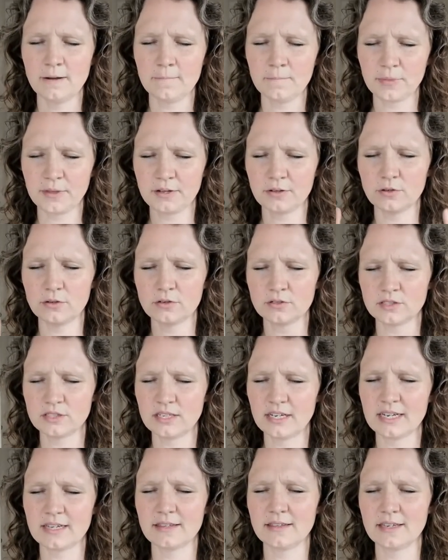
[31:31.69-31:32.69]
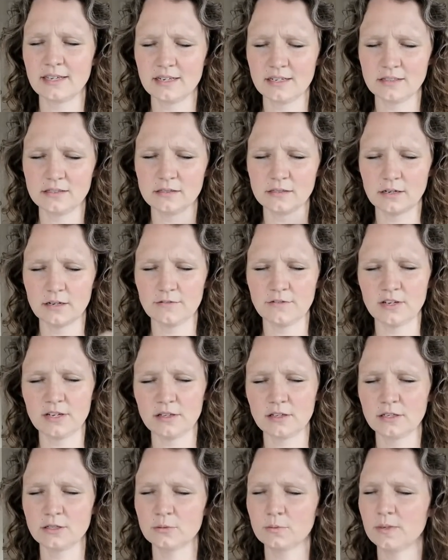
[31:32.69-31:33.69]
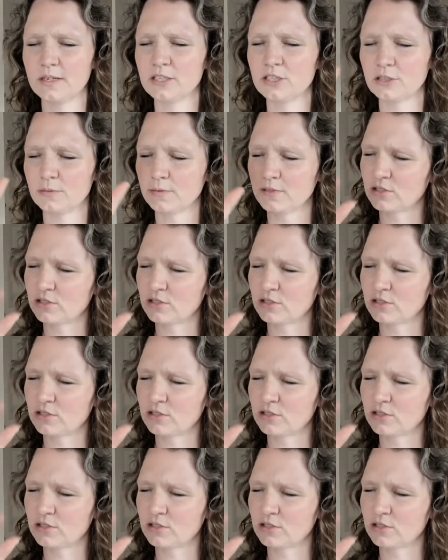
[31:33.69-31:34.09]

It looks like the inside of an alien spaceship.